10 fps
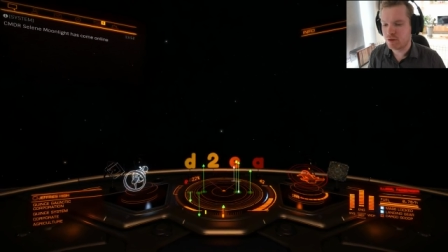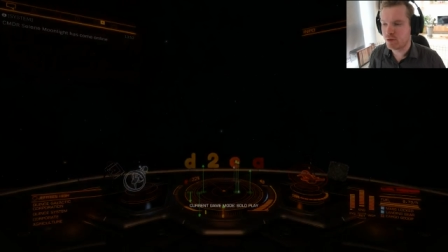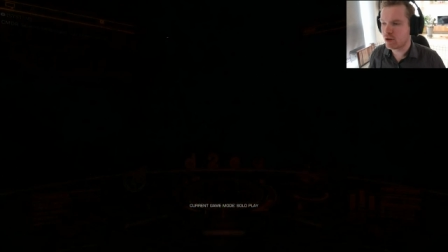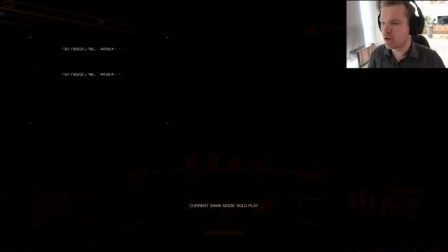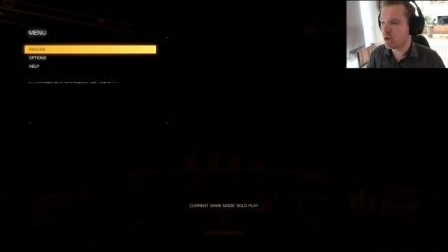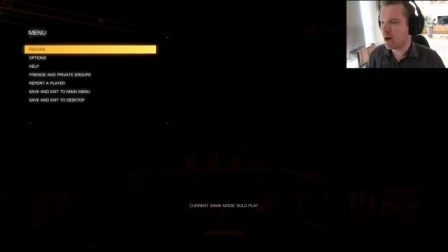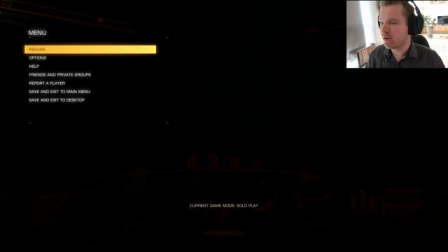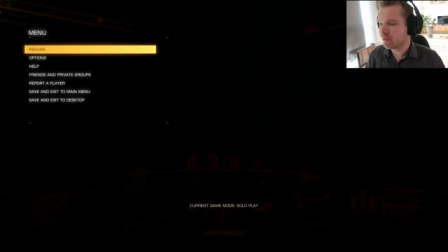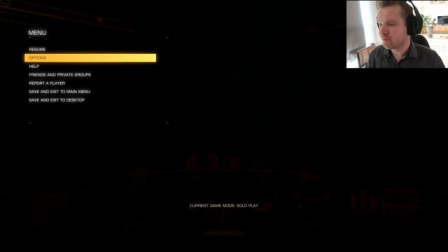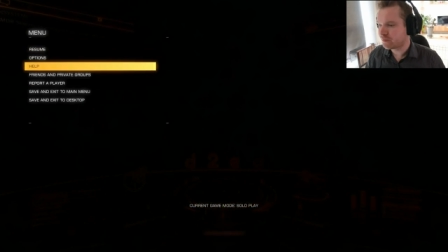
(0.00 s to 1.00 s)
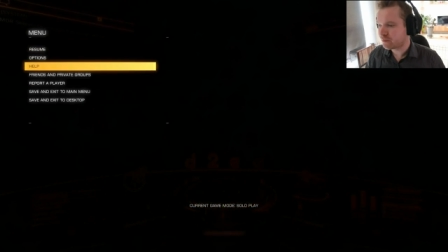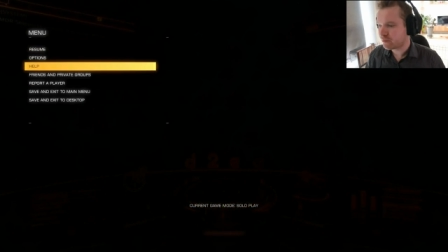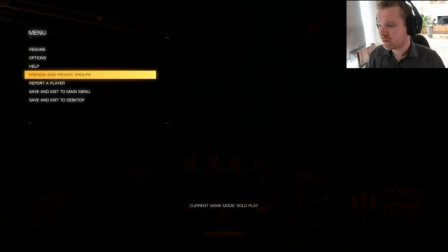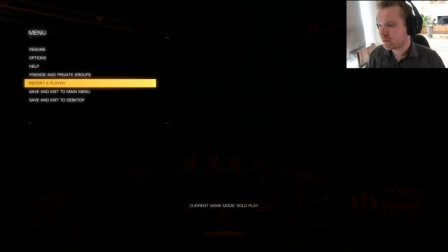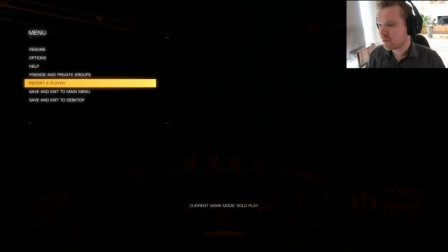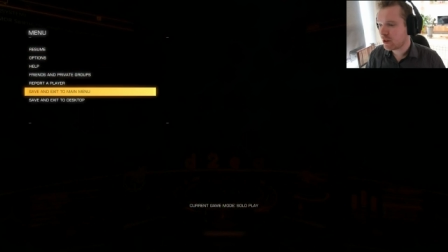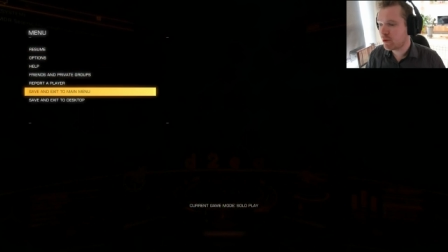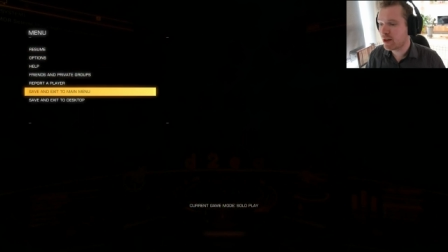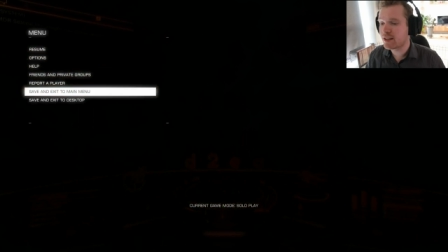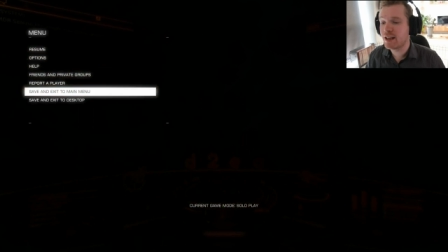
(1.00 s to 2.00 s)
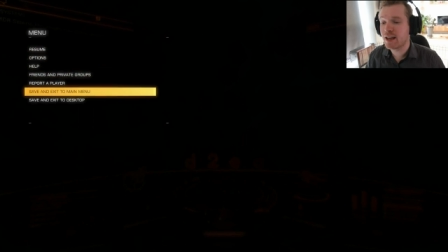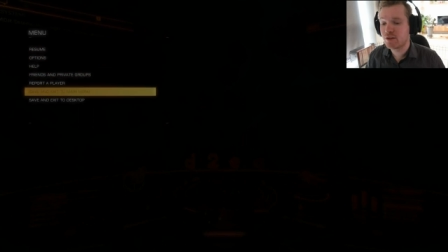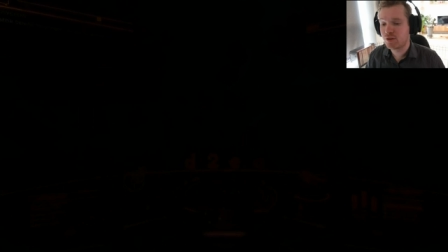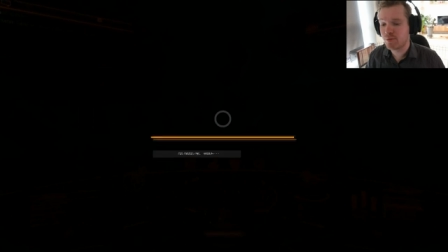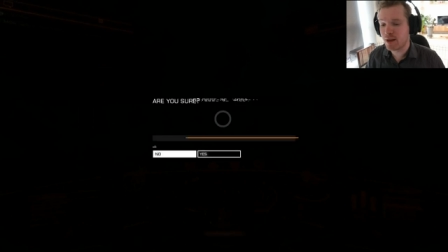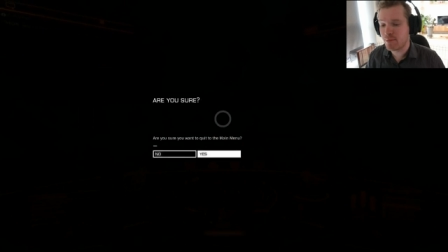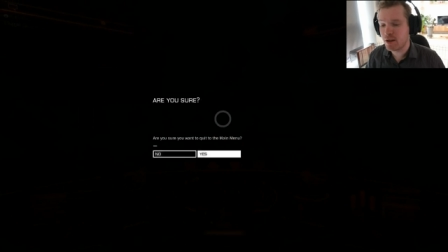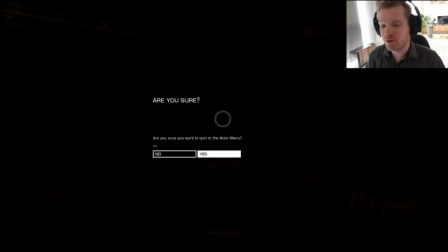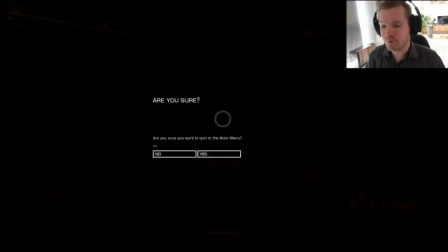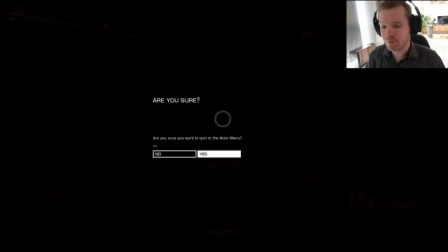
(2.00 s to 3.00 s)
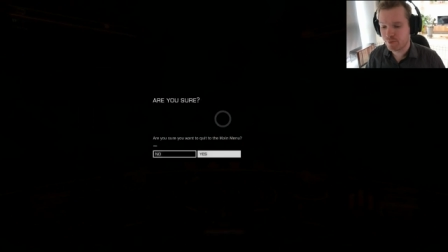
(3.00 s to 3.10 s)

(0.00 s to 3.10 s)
You can go out, you can actually exit to the main menu.